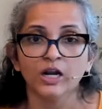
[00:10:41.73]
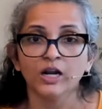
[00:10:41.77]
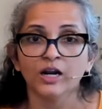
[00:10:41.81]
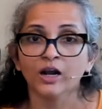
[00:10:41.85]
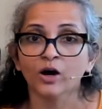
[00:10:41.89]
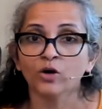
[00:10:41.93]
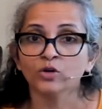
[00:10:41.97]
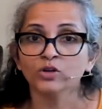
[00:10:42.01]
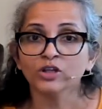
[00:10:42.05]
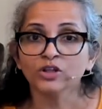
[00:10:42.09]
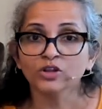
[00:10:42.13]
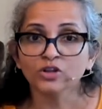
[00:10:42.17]

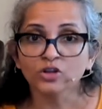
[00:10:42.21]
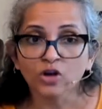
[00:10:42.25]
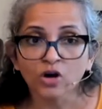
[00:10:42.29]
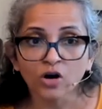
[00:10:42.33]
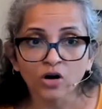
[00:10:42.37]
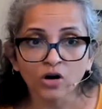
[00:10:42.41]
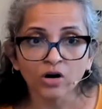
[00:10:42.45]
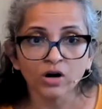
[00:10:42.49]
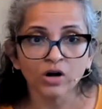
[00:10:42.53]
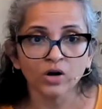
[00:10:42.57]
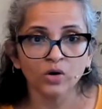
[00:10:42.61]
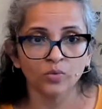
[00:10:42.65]
Now, the
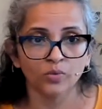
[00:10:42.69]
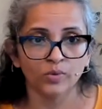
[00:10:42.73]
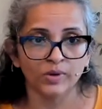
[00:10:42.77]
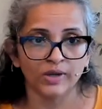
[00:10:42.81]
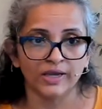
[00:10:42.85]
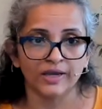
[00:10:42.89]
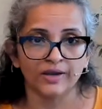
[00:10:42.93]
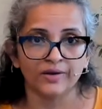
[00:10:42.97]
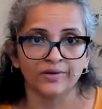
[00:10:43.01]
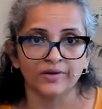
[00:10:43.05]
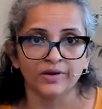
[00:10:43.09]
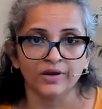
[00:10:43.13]
third
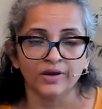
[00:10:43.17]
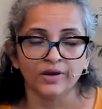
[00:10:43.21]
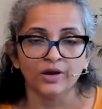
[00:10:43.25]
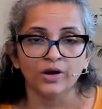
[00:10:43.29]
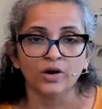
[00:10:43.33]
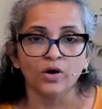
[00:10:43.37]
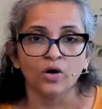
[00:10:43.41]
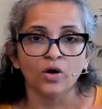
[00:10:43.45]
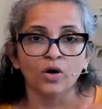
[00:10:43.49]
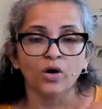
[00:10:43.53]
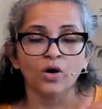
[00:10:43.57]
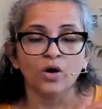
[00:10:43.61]
way
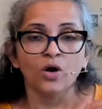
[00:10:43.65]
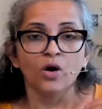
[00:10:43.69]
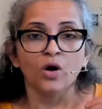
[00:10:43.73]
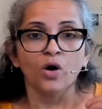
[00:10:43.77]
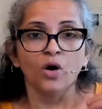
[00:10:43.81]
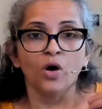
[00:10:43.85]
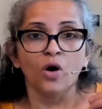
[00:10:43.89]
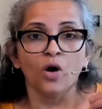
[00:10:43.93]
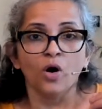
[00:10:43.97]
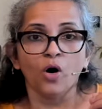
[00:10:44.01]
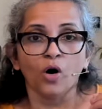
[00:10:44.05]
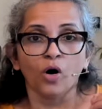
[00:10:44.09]

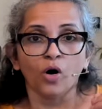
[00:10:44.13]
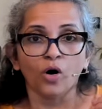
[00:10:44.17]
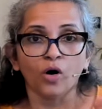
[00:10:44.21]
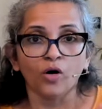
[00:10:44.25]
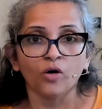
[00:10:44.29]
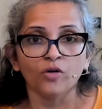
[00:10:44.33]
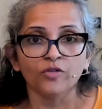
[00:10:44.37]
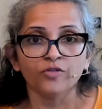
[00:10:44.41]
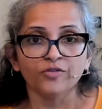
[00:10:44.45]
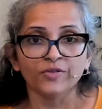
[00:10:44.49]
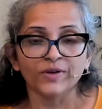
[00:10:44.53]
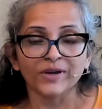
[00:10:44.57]

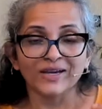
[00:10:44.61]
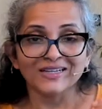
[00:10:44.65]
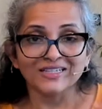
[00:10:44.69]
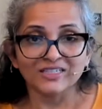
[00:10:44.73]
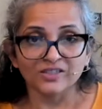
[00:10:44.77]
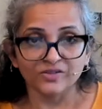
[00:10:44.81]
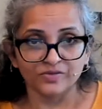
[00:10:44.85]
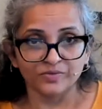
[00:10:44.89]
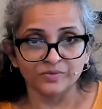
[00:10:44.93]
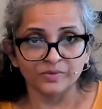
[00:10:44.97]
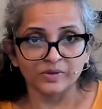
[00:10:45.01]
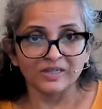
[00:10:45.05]
of
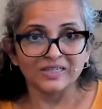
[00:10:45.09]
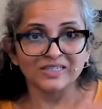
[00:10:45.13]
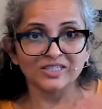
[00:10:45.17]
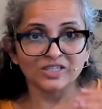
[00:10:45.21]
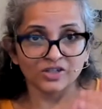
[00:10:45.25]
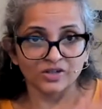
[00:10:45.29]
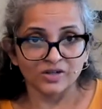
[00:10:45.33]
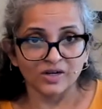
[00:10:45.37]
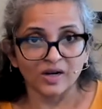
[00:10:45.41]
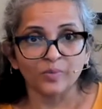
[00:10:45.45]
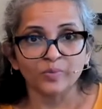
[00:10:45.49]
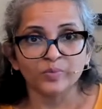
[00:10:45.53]

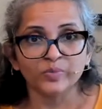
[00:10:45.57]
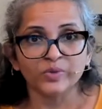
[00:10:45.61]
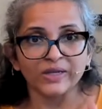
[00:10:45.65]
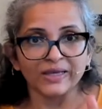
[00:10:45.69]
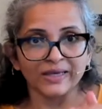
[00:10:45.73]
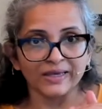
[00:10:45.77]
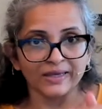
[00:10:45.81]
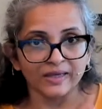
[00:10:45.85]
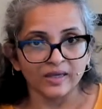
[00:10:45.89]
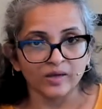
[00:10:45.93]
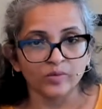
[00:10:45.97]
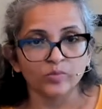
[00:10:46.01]

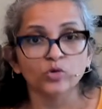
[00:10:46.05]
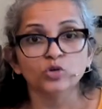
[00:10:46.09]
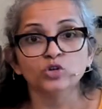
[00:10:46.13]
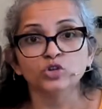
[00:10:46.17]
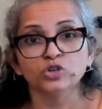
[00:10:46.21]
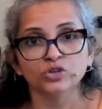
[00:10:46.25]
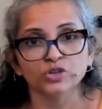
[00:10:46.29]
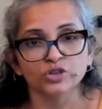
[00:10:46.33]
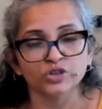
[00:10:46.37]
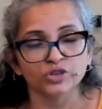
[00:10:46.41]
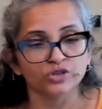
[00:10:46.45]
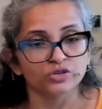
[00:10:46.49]
interrupting
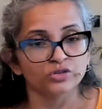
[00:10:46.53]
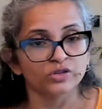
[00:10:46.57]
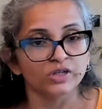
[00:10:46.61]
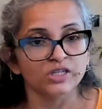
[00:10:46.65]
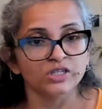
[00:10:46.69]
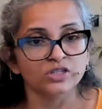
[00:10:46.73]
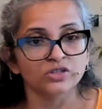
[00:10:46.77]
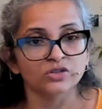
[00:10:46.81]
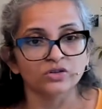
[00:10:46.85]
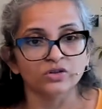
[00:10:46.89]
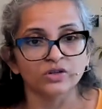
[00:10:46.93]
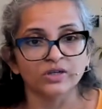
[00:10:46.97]
emotional
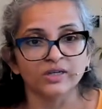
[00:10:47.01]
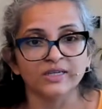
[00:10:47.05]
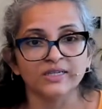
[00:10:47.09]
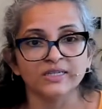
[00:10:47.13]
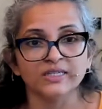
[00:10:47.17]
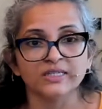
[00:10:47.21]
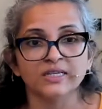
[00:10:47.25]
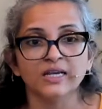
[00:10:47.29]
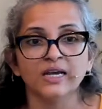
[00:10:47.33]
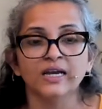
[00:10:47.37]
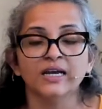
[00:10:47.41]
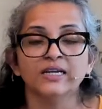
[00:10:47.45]
stressor
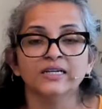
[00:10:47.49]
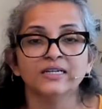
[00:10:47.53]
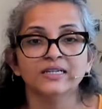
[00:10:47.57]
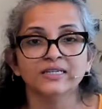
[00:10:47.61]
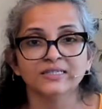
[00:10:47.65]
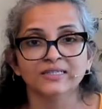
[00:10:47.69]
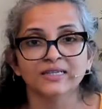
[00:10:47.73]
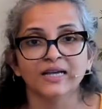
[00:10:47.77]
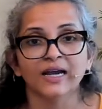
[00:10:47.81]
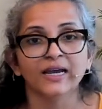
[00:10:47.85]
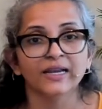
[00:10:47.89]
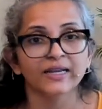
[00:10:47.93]
is
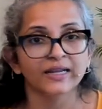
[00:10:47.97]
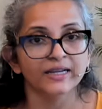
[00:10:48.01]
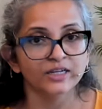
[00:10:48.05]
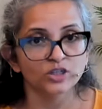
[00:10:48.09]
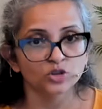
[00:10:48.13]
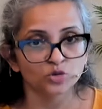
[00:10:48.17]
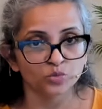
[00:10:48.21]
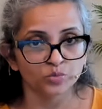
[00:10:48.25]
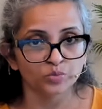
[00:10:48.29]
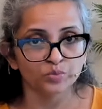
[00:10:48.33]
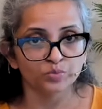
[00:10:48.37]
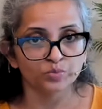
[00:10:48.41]
deciding
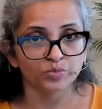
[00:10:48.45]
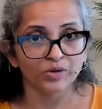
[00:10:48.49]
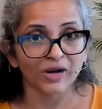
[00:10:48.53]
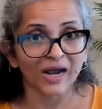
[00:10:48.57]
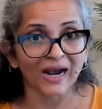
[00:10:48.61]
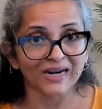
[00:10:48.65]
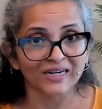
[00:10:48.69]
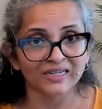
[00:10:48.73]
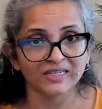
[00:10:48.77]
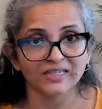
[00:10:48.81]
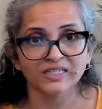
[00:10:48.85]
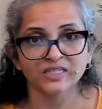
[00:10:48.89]
to
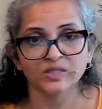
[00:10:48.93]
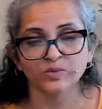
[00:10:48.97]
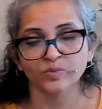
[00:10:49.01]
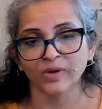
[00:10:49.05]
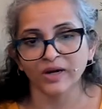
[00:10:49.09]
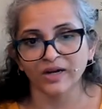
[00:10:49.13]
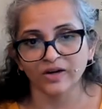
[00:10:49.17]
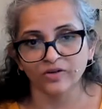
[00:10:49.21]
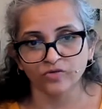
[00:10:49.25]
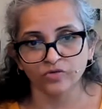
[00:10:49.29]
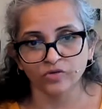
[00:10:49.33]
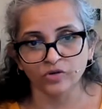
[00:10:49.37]
practice
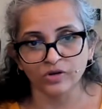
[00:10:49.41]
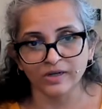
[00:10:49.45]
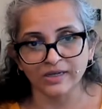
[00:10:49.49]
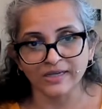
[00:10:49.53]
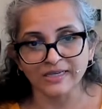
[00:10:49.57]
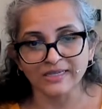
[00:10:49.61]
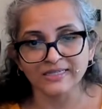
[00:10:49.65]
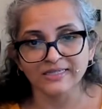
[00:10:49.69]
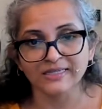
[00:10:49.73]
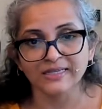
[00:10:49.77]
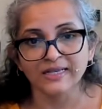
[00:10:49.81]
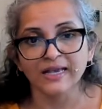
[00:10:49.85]

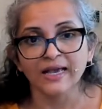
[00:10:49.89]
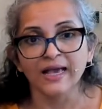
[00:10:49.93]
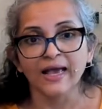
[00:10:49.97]
mindfulness